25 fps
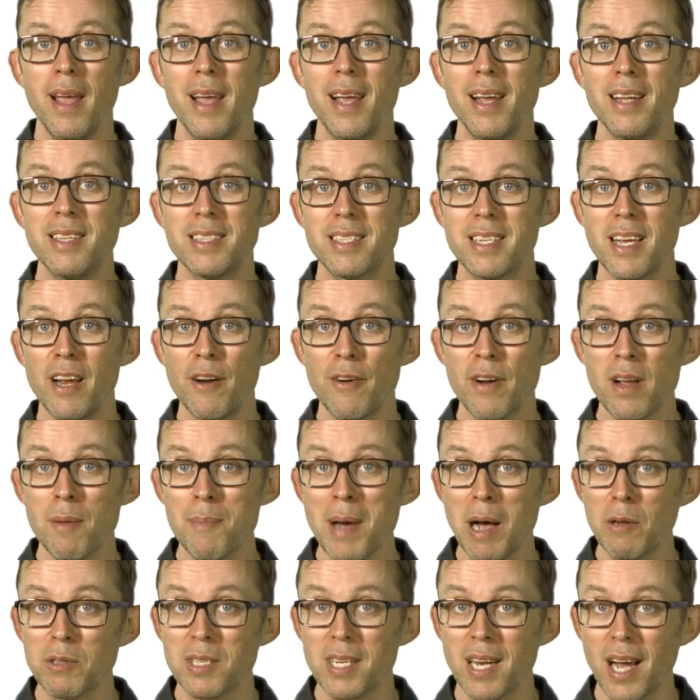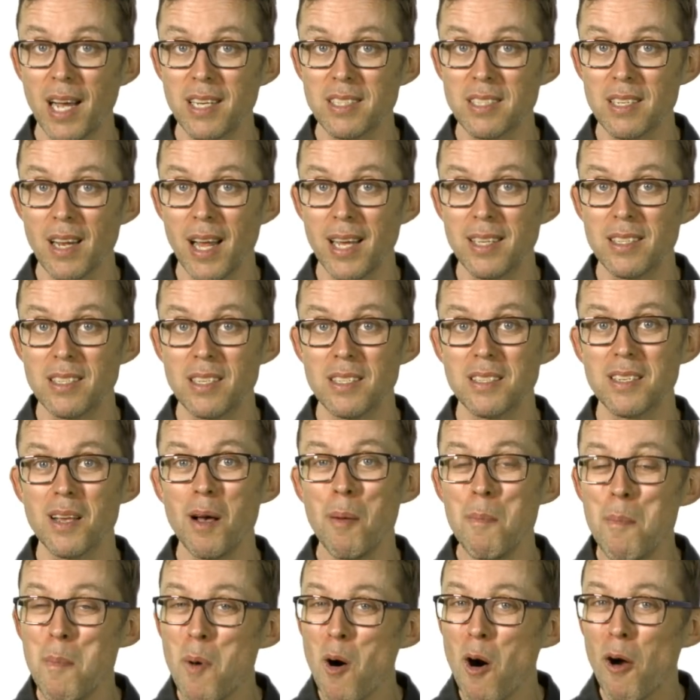Interior mounted isolators
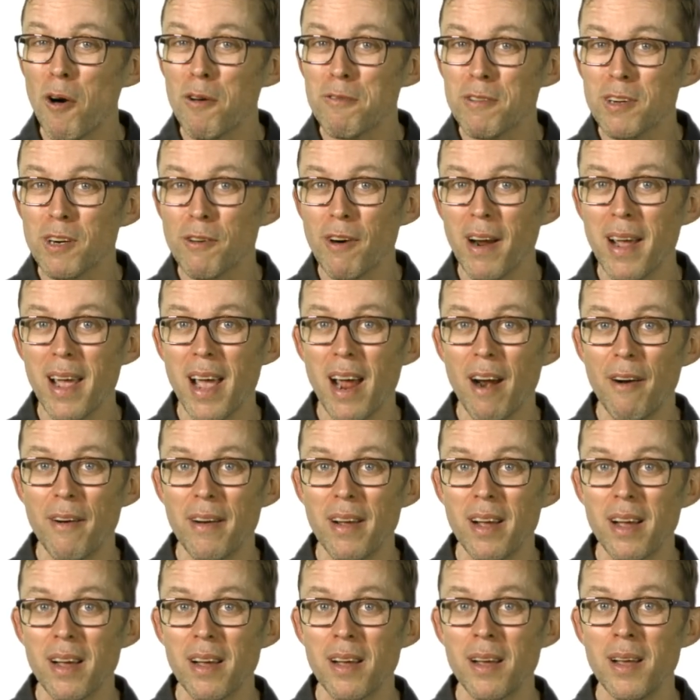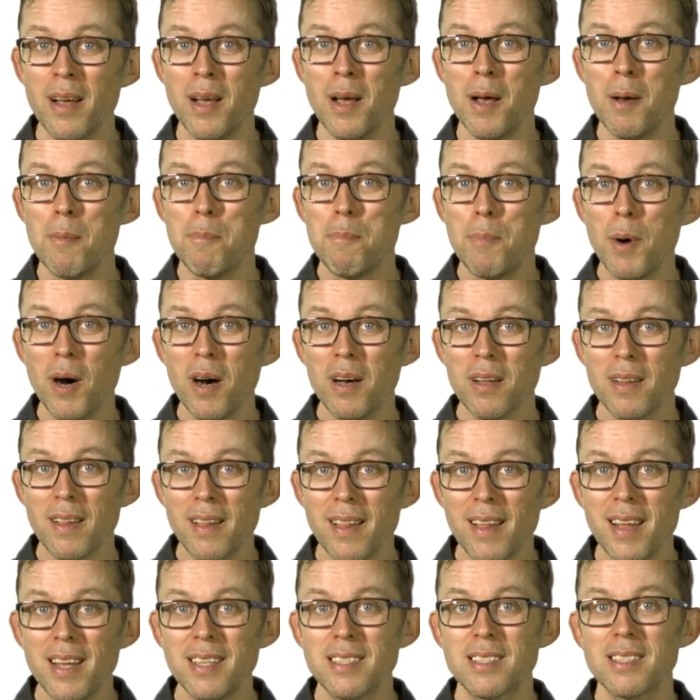are more of a grey area but
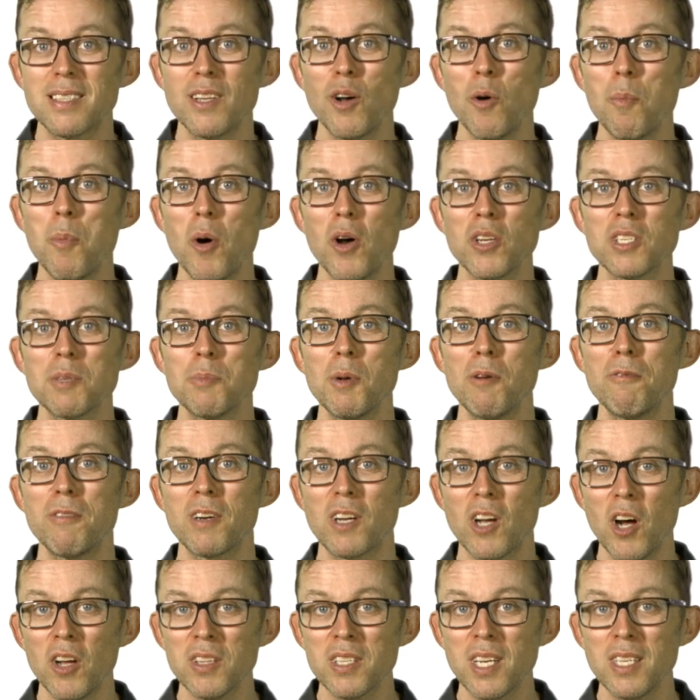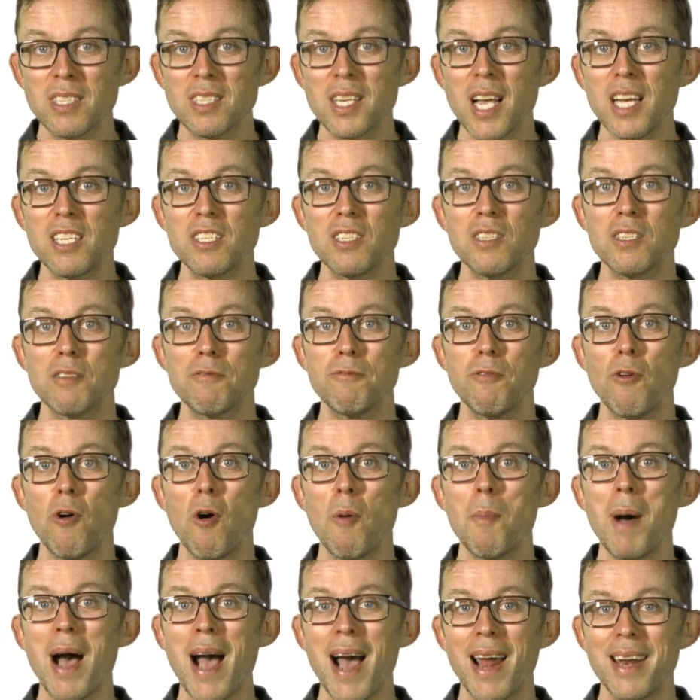it's still possible for condensation to
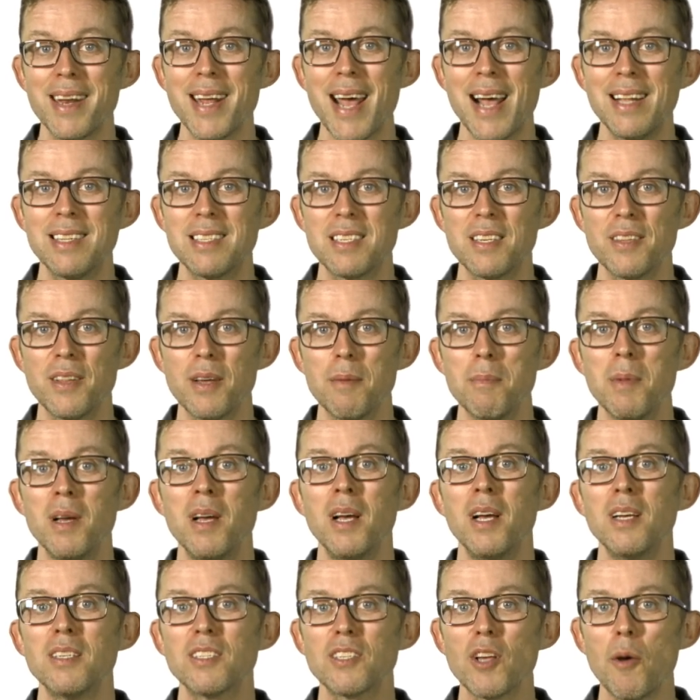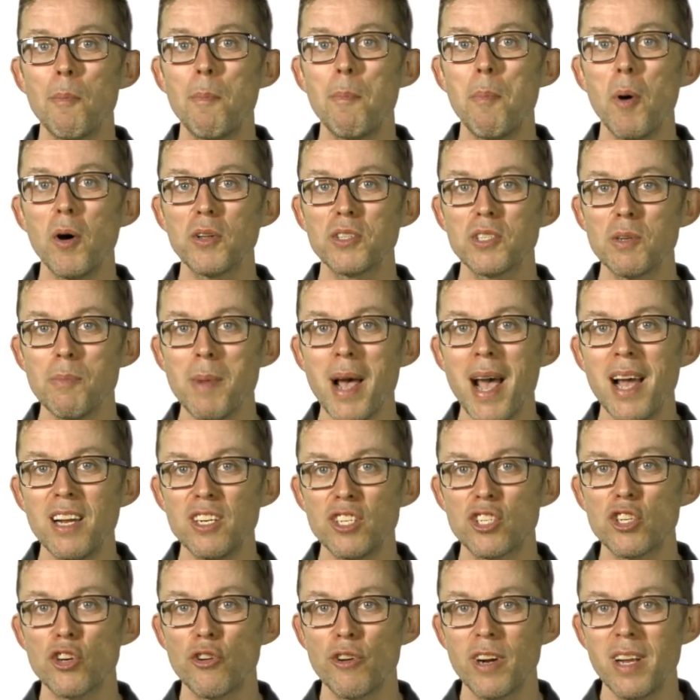form and enter them. So bottom
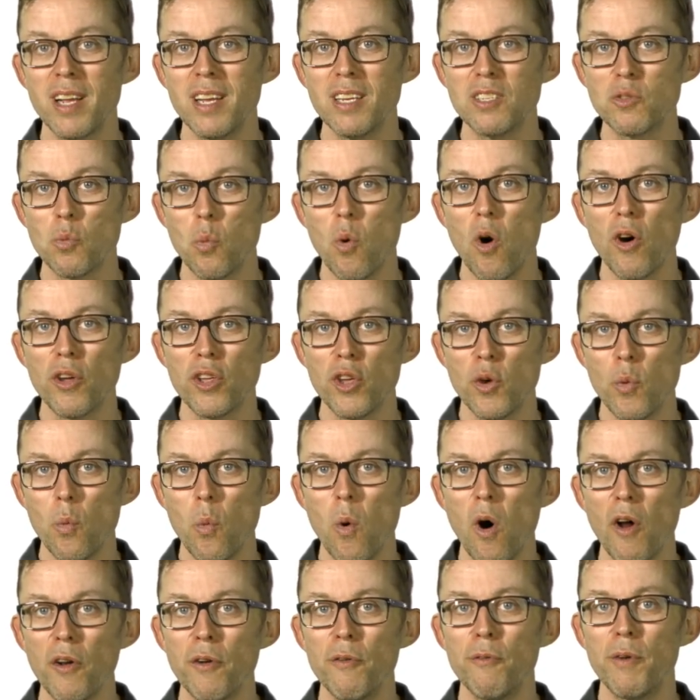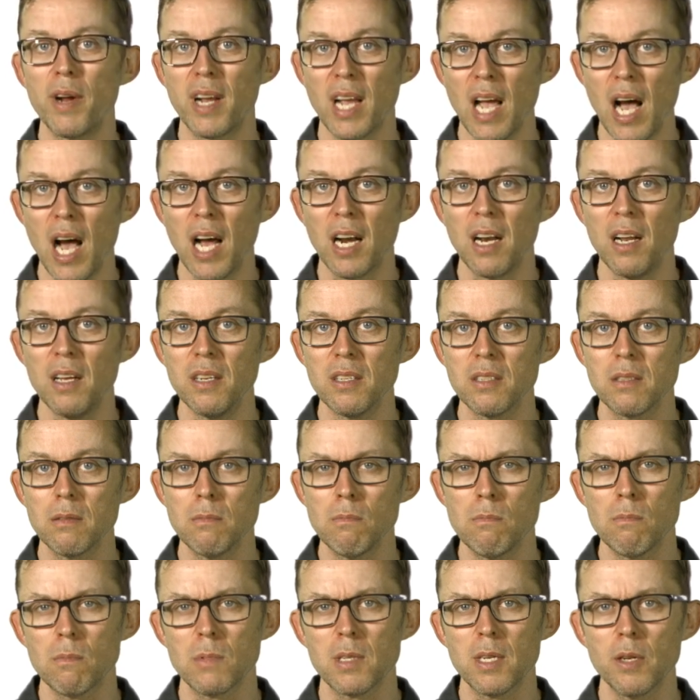entry is what you want regardless.
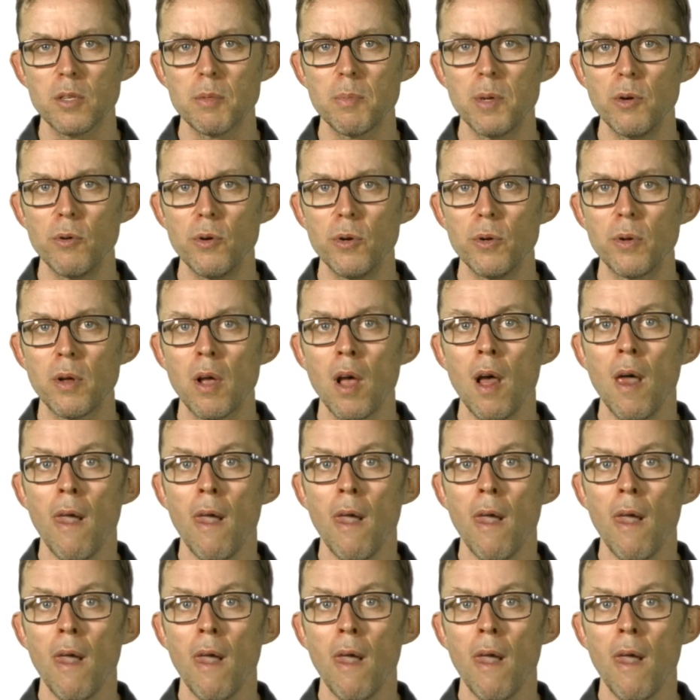Hmm, sounds a bit rude.